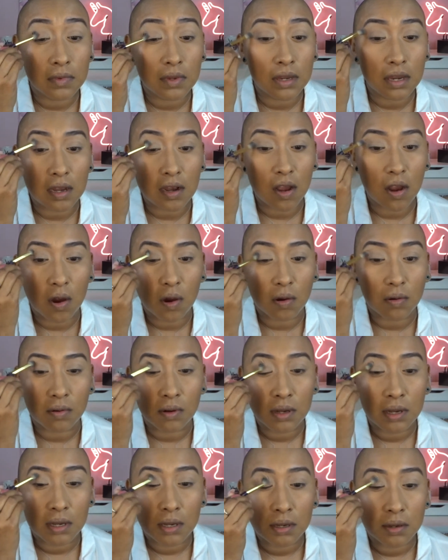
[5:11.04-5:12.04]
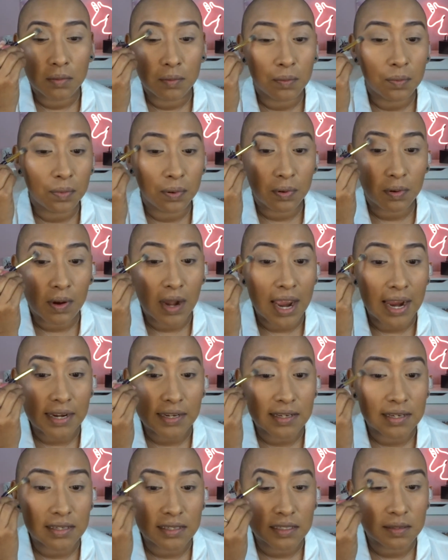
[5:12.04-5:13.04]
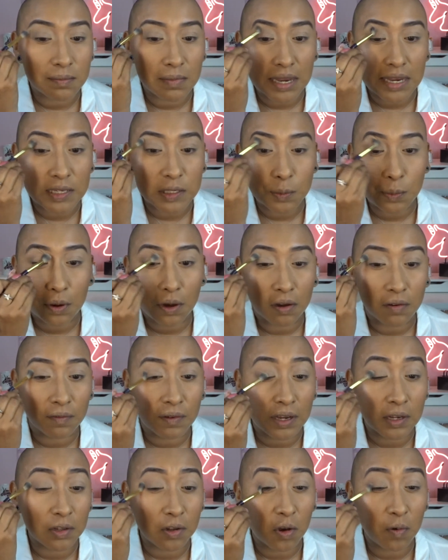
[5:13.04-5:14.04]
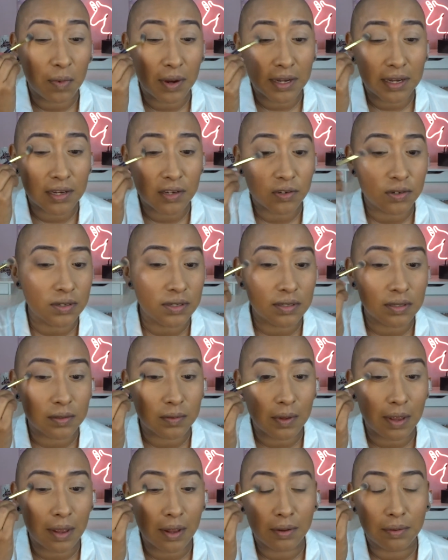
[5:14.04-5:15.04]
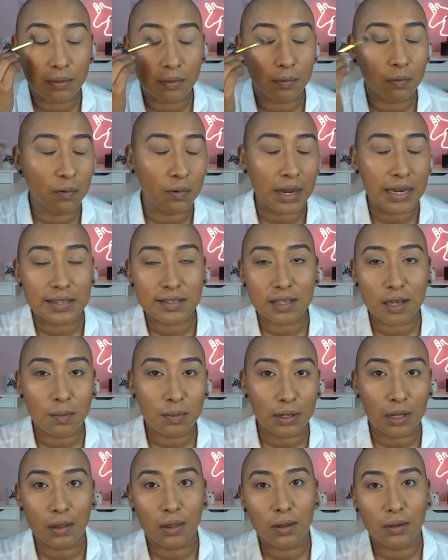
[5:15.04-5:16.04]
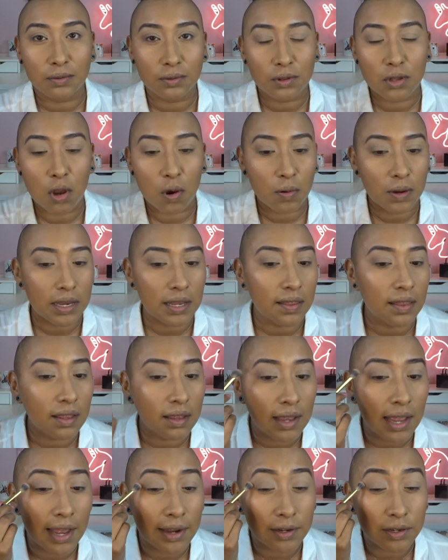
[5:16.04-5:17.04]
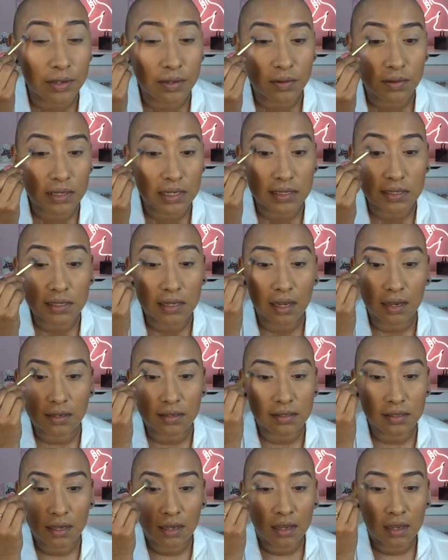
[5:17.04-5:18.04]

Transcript: You know, practice makes perfect. Nobody just wakes up knowing how to do these things.